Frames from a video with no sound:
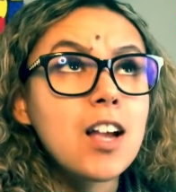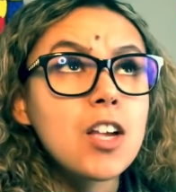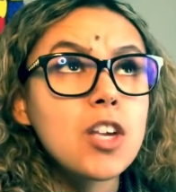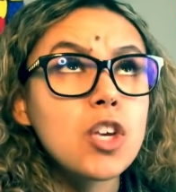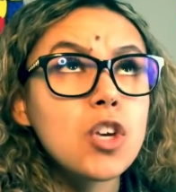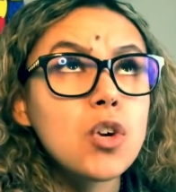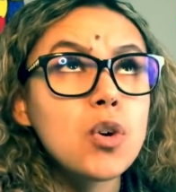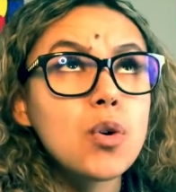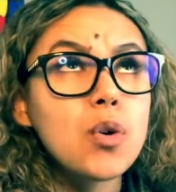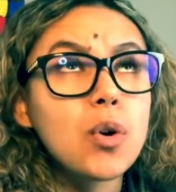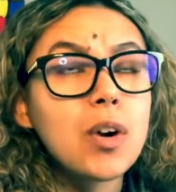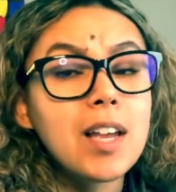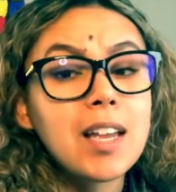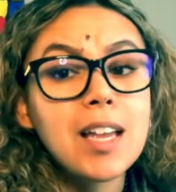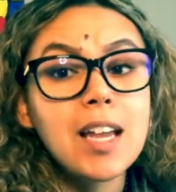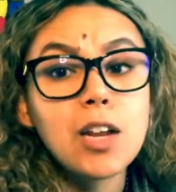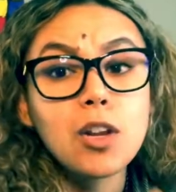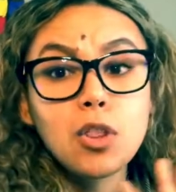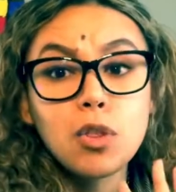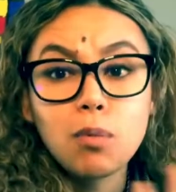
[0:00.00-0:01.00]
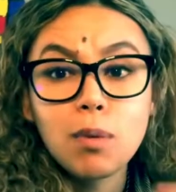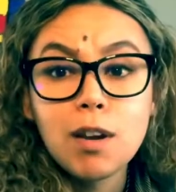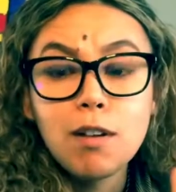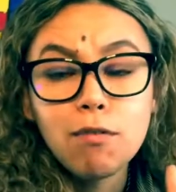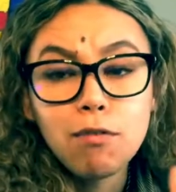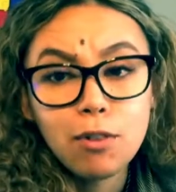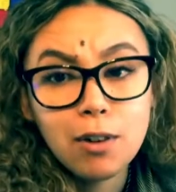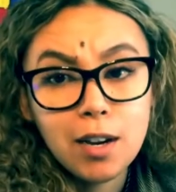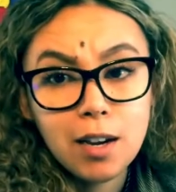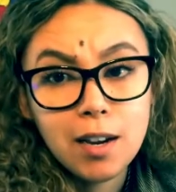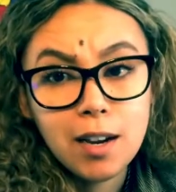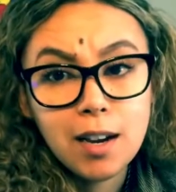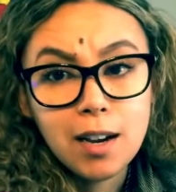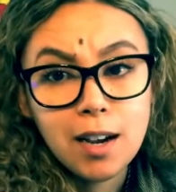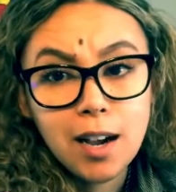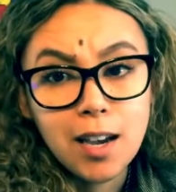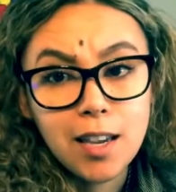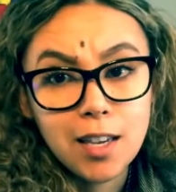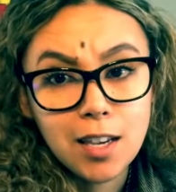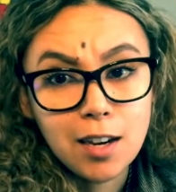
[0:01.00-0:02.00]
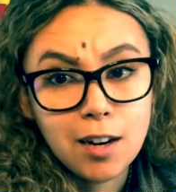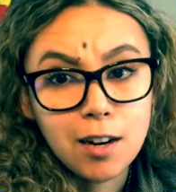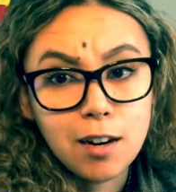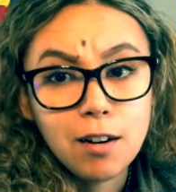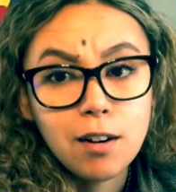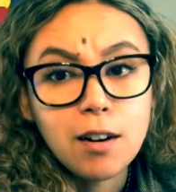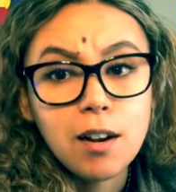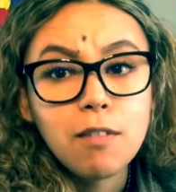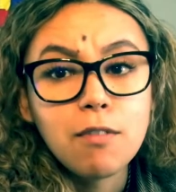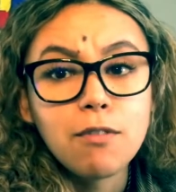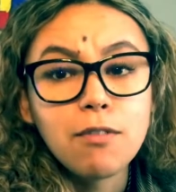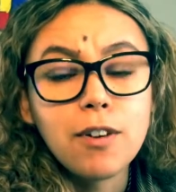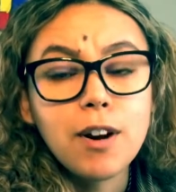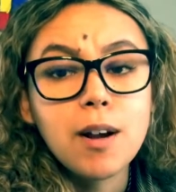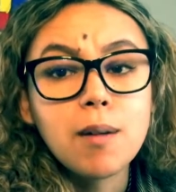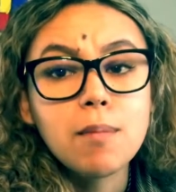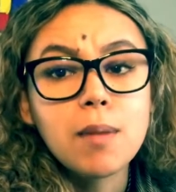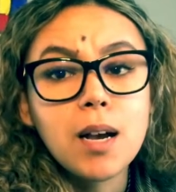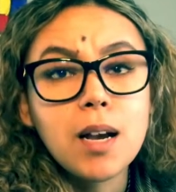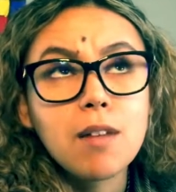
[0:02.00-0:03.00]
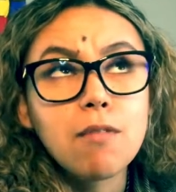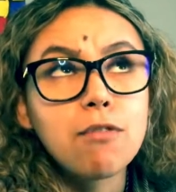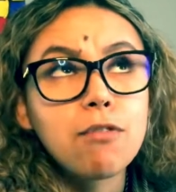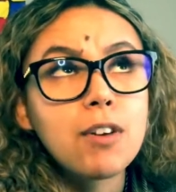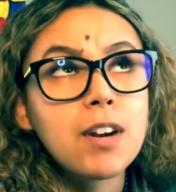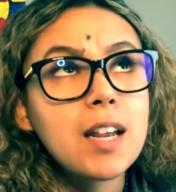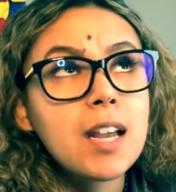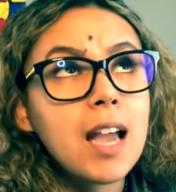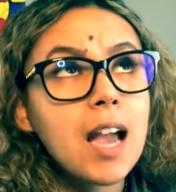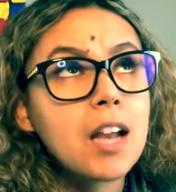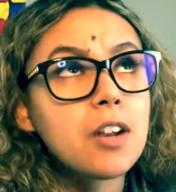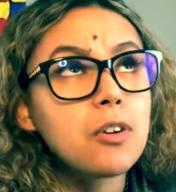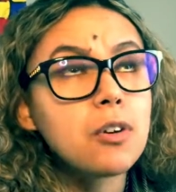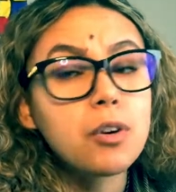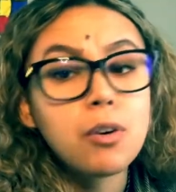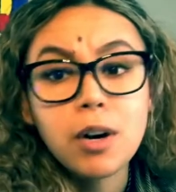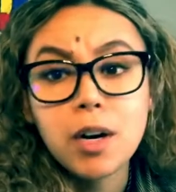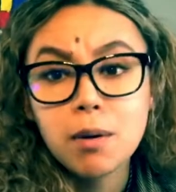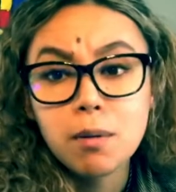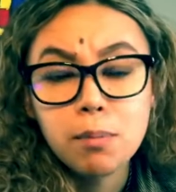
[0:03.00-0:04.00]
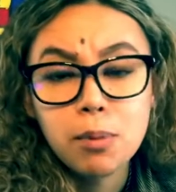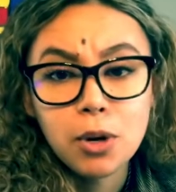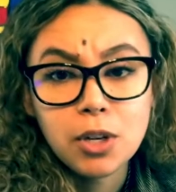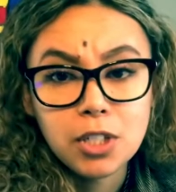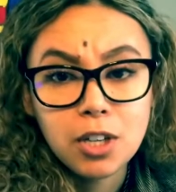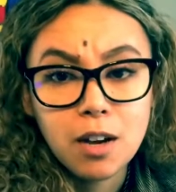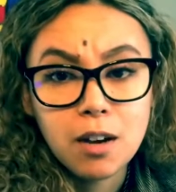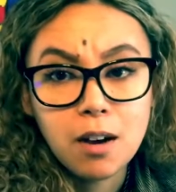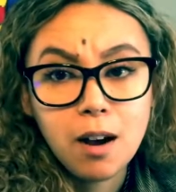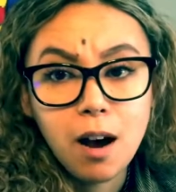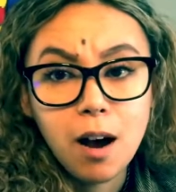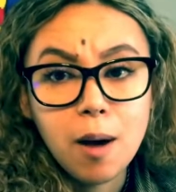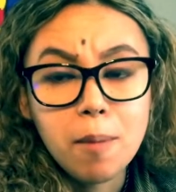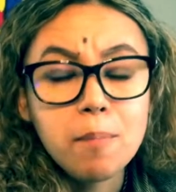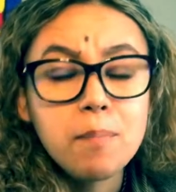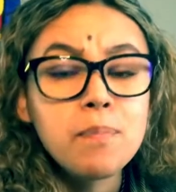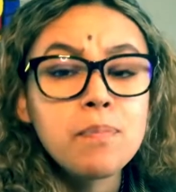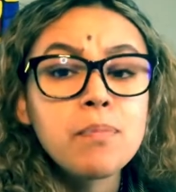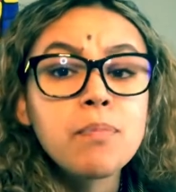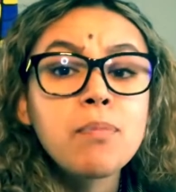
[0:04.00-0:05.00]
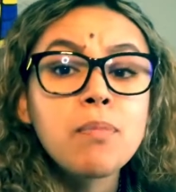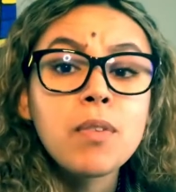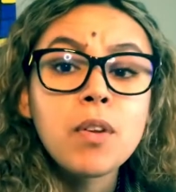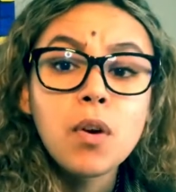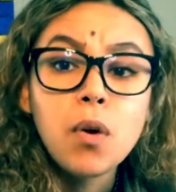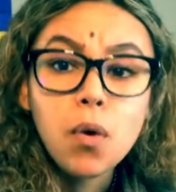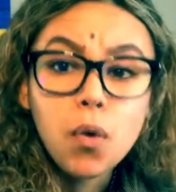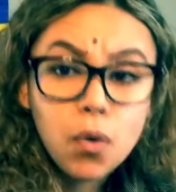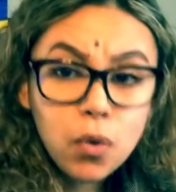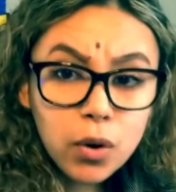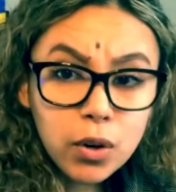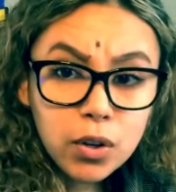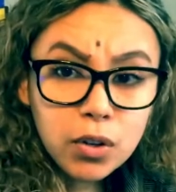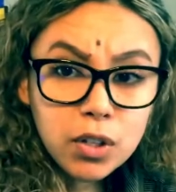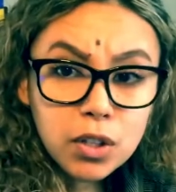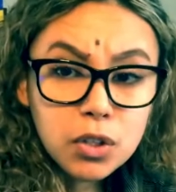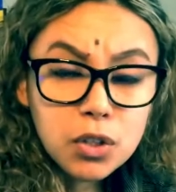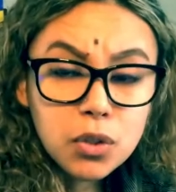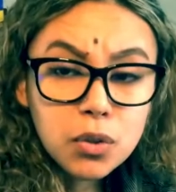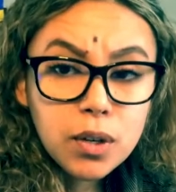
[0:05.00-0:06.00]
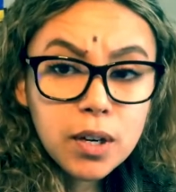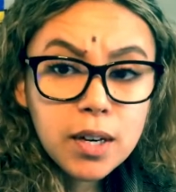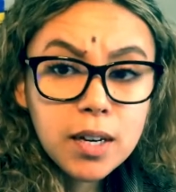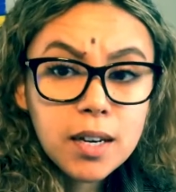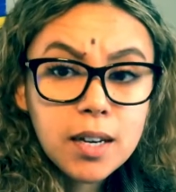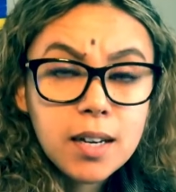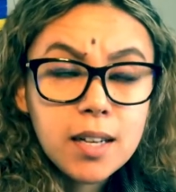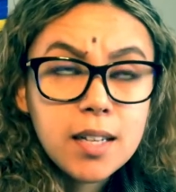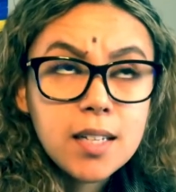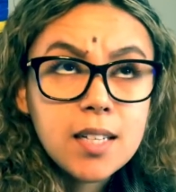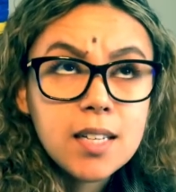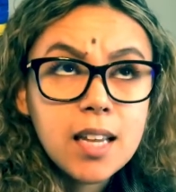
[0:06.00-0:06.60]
You can get three free a year from freeannualcreditreport.com, or you can do a